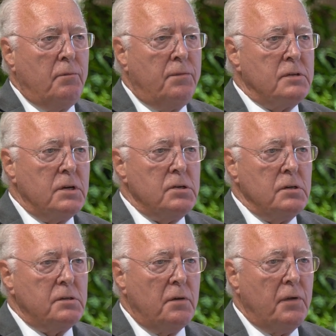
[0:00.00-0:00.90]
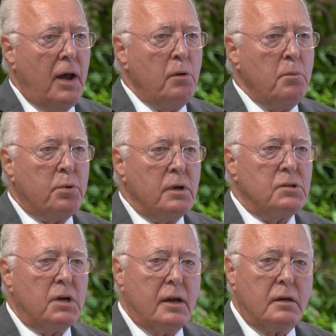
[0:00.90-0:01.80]
physicians have now
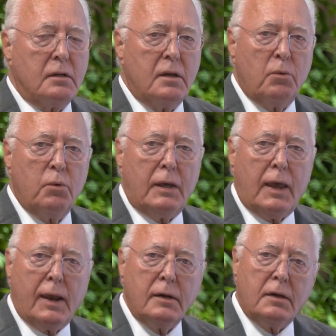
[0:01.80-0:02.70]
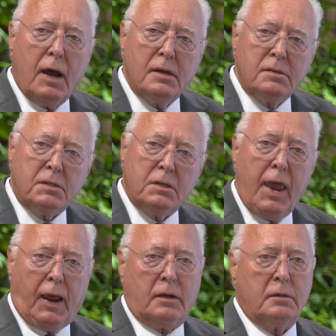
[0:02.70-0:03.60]
appreciated that we can
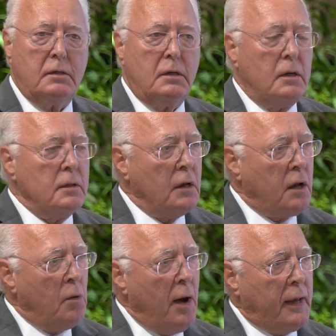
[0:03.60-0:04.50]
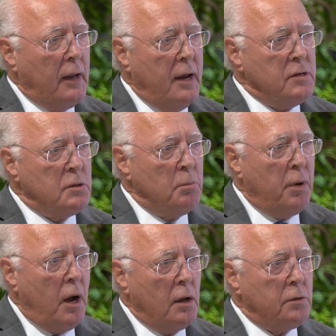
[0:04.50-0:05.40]
dissect the coagulation
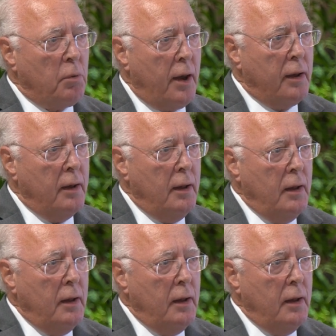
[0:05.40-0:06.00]
pathway